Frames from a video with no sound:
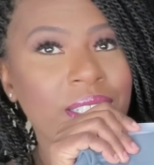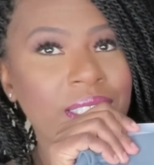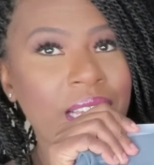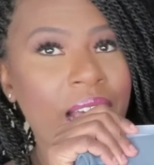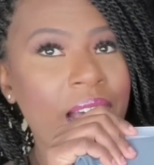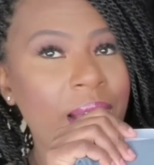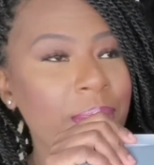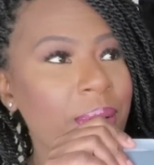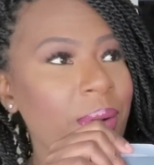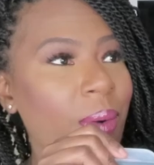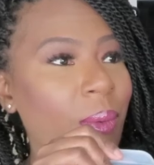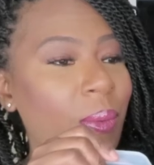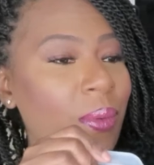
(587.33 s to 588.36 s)
top,
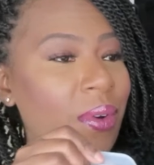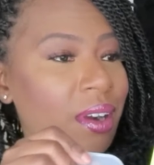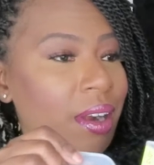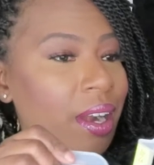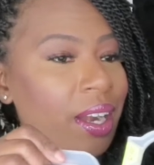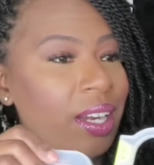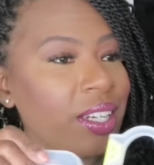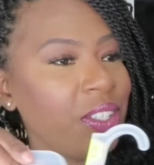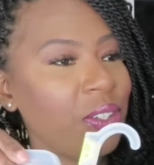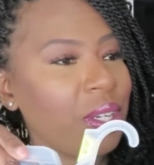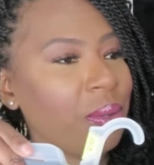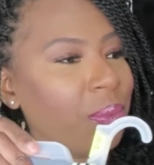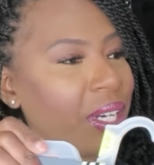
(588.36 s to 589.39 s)
or
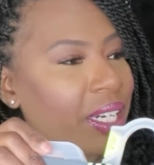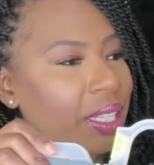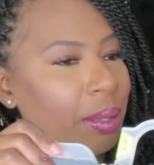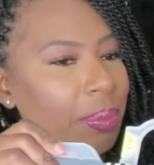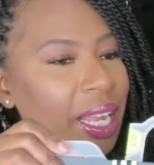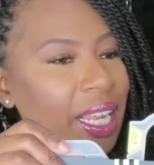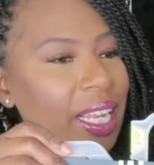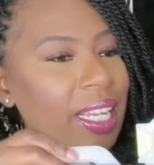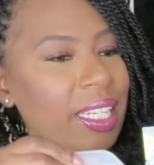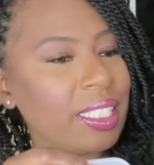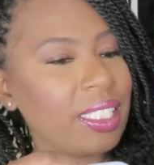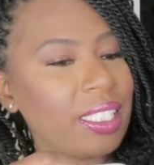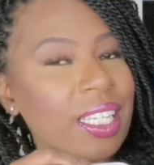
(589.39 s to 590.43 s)
you can wear the
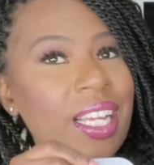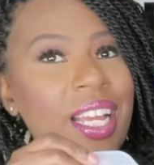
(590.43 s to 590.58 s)
pants